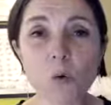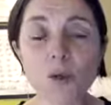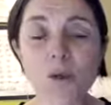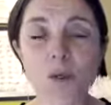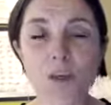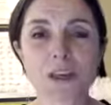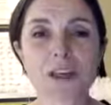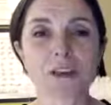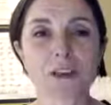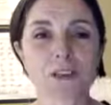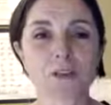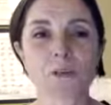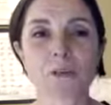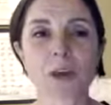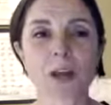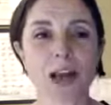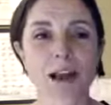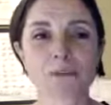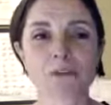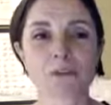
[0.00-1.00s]
things that
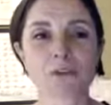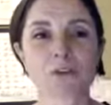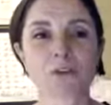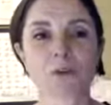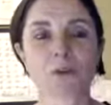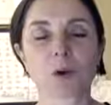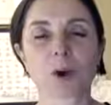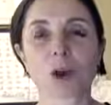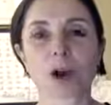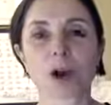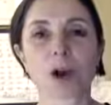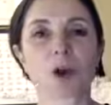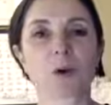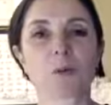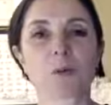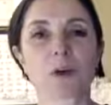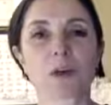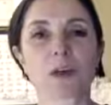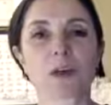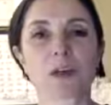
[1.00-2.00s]
we have to do and
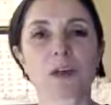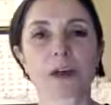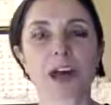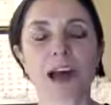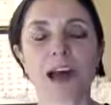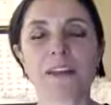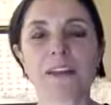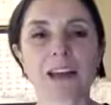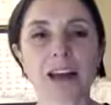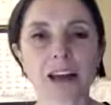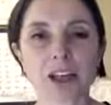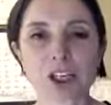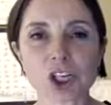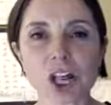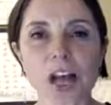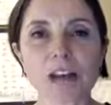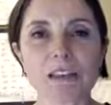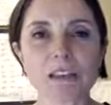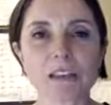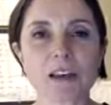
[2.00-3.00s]
cope with, and that
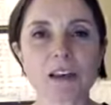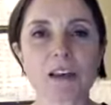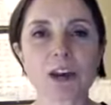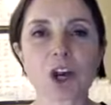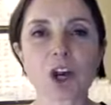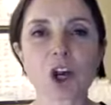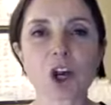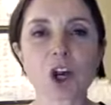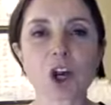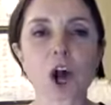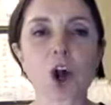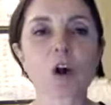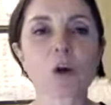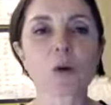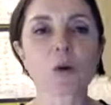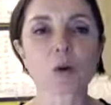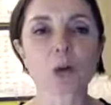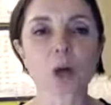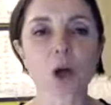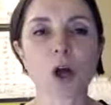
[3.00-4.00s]
chatter
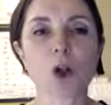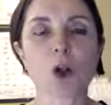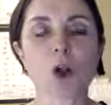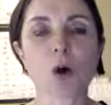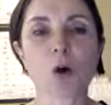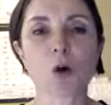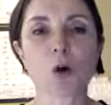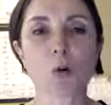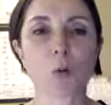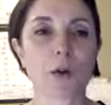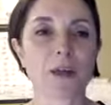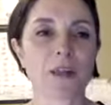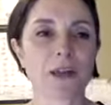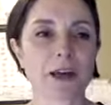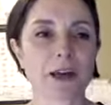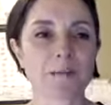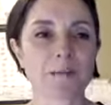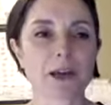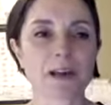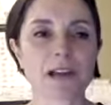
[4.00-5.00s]
goes along with
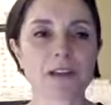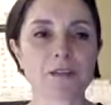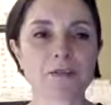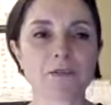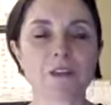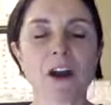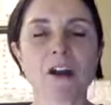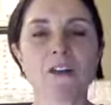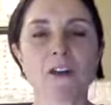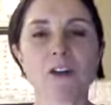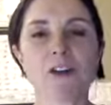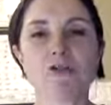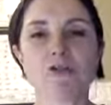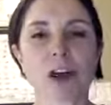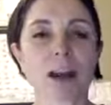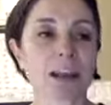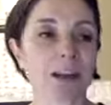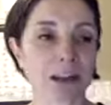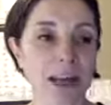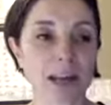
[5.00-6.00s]
it, and it's very
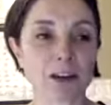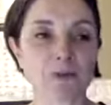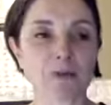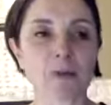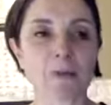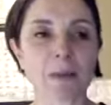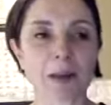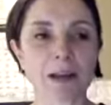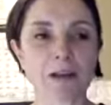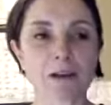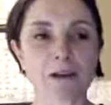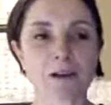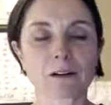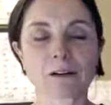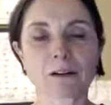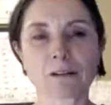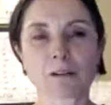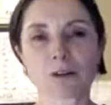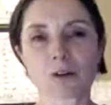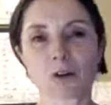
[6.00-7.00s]

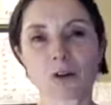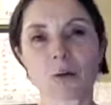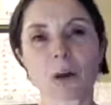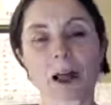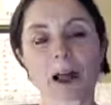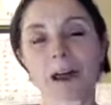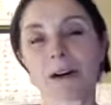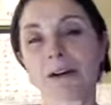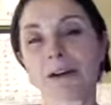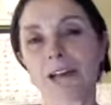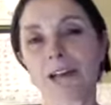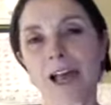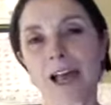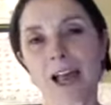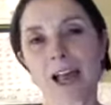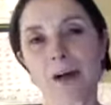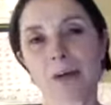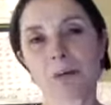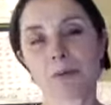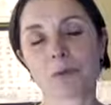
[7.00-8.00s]
detrimental to our
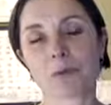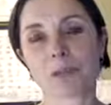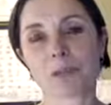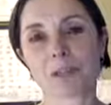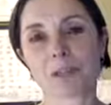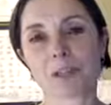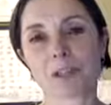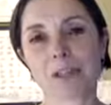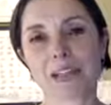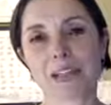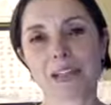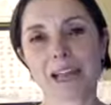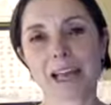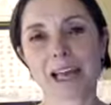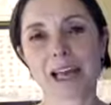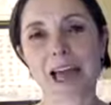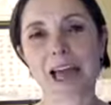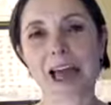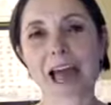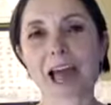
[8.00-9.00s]
health.
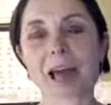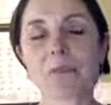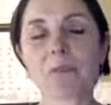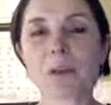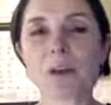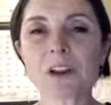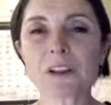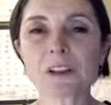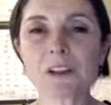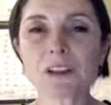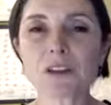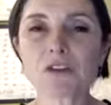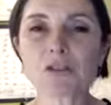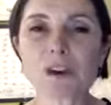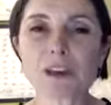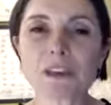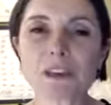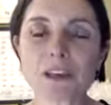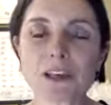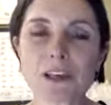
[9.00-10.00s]
And what is
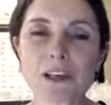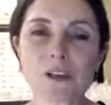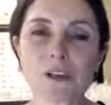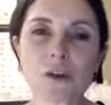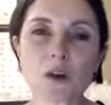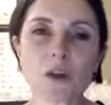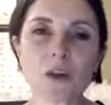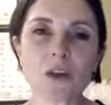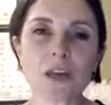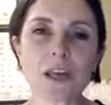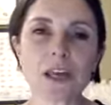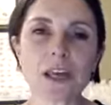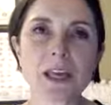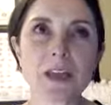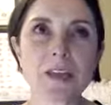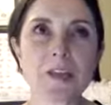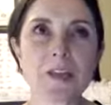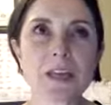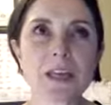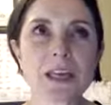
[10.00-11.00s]
interesting is not
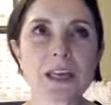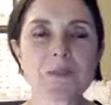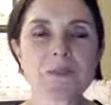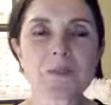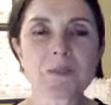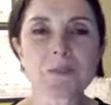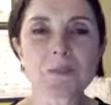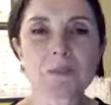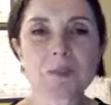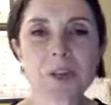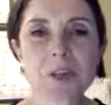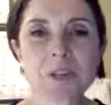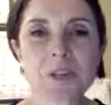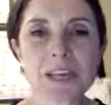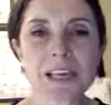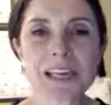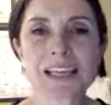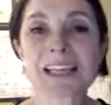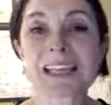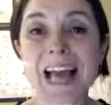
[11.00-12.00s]
the
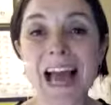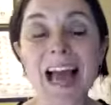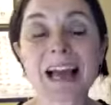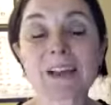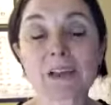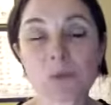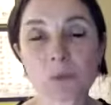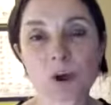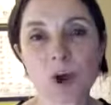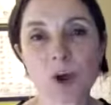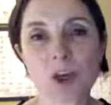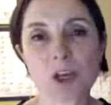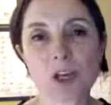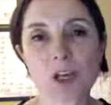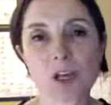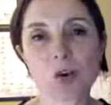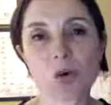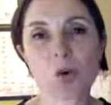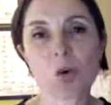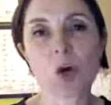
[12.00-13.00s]
exact
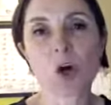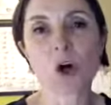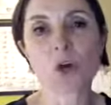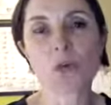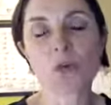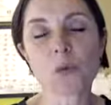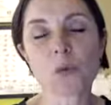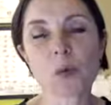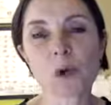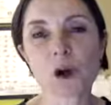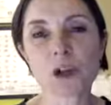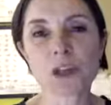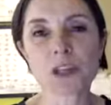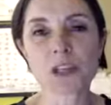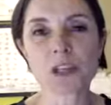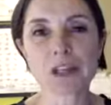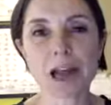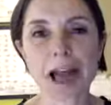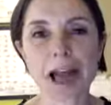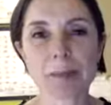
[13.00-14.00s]
wording or the
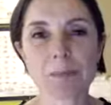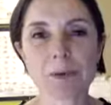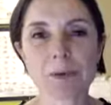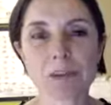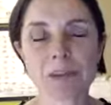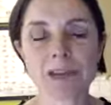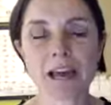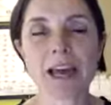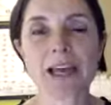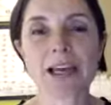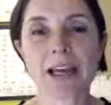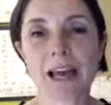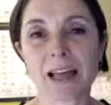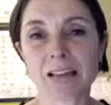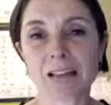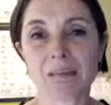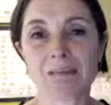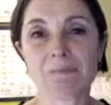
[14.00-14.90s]
wording that happens then and